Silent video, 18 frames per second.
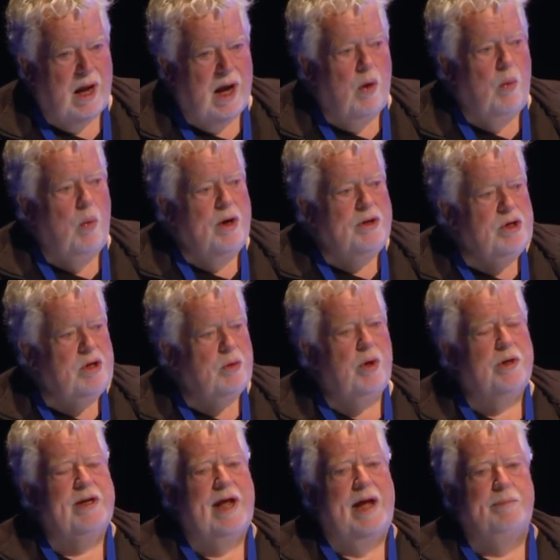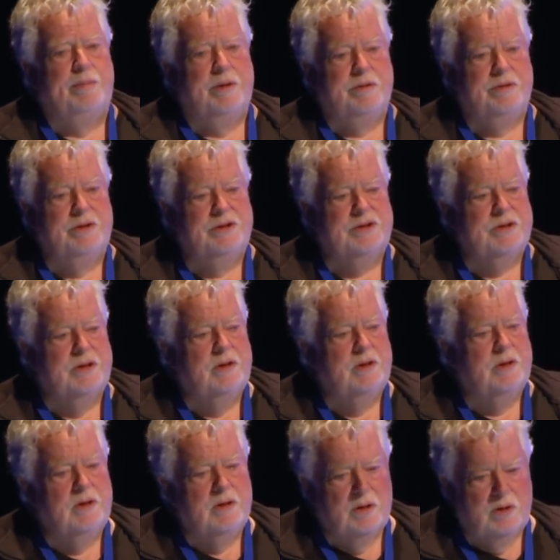I wonder what happens
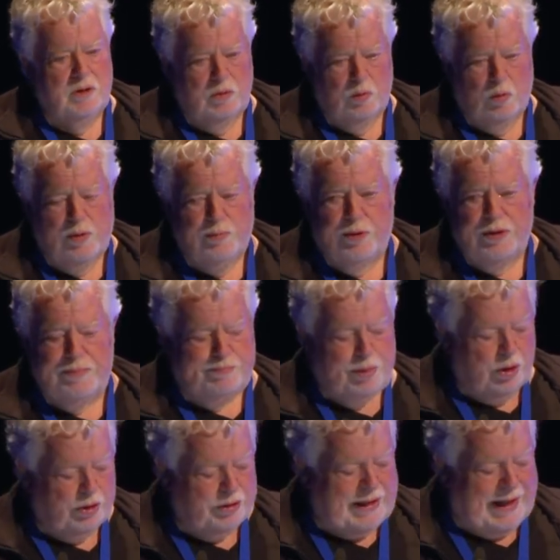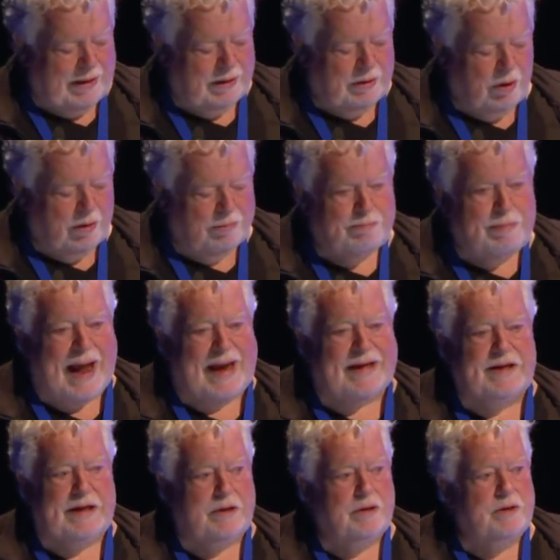when we put that lot
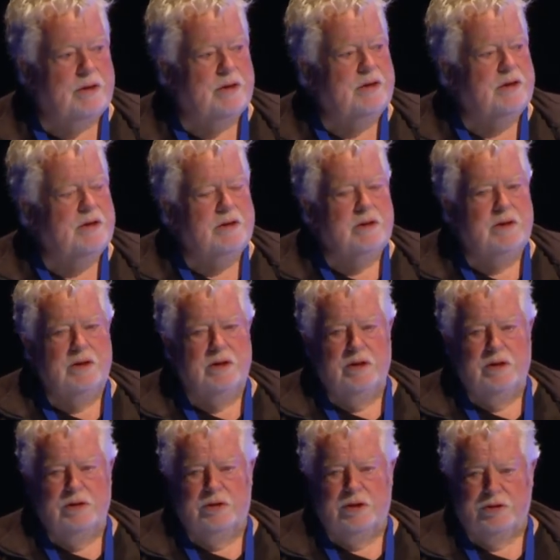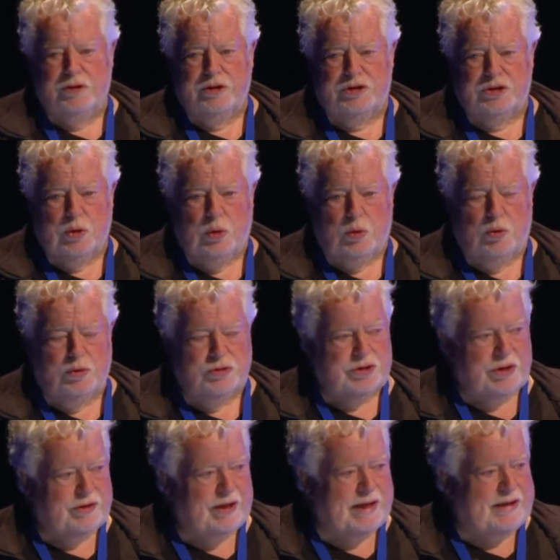back in to the
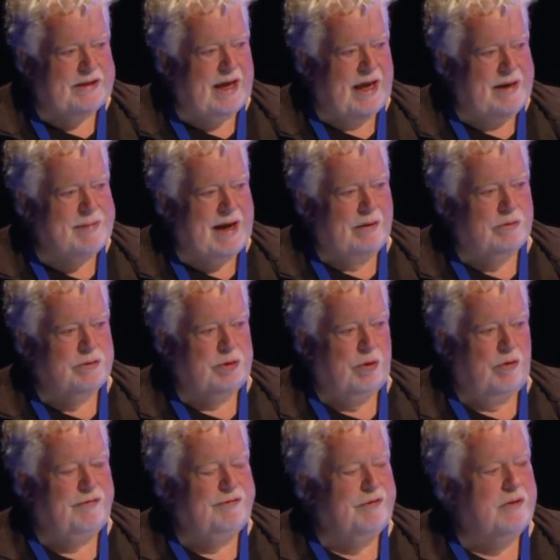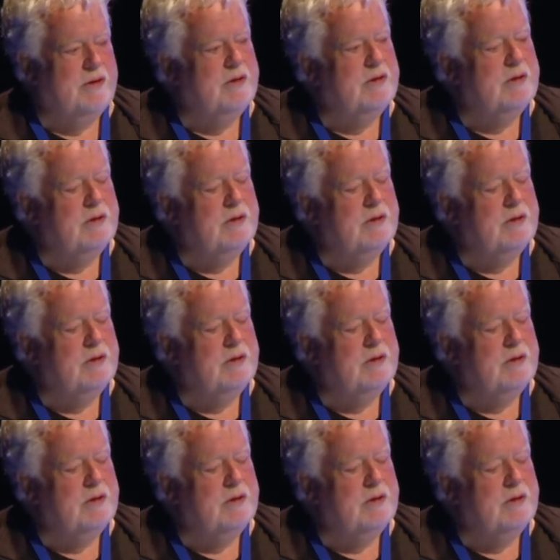schools that they came out of